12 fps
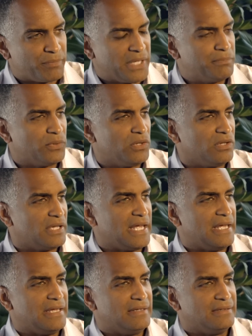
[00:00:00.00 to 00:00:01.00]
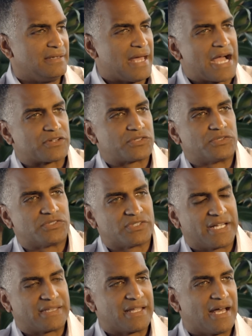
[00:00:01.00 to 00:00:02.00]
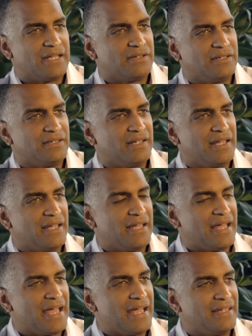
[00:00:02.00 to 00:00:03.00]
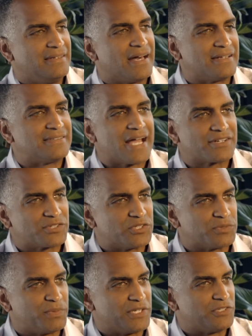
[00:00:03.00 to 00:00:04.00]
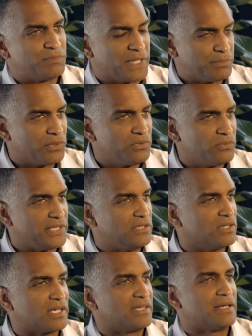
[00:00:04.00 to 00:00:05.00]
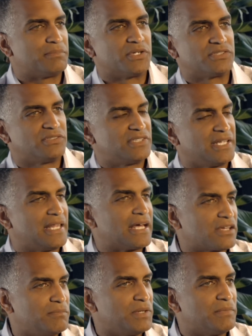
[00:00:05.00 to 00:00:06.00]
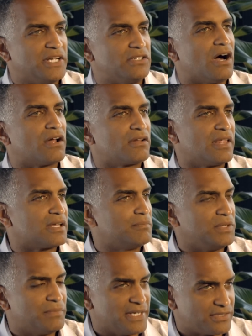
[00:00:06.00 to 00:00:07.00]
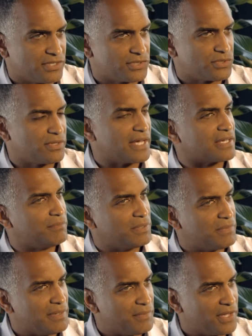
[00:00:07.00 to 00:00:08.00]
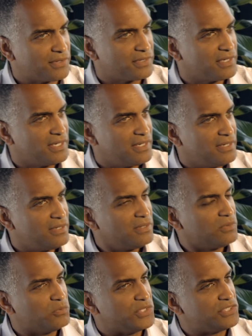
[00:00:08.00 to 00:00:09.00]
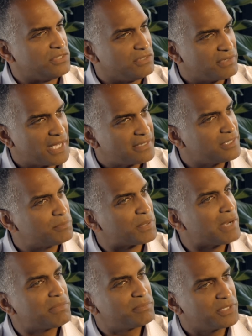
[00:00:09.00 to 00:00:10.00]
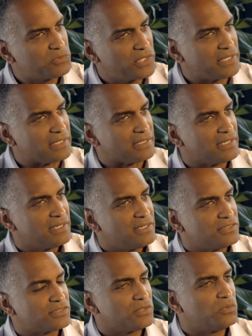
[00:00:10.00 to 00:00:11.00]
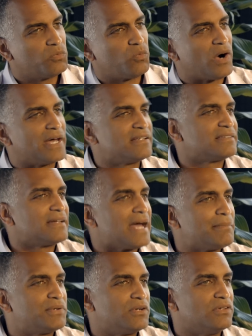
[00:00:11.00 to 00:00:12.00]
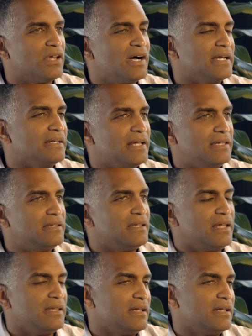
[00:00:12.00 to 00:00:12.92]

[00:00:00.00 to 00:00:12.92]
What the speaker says: people and actors like that, not as actors, but as people, when you look at that person, say, that could be my daughter, that could be my sister, that could be my mother, would you do that? You probably wouldn't. So why does that happen online? And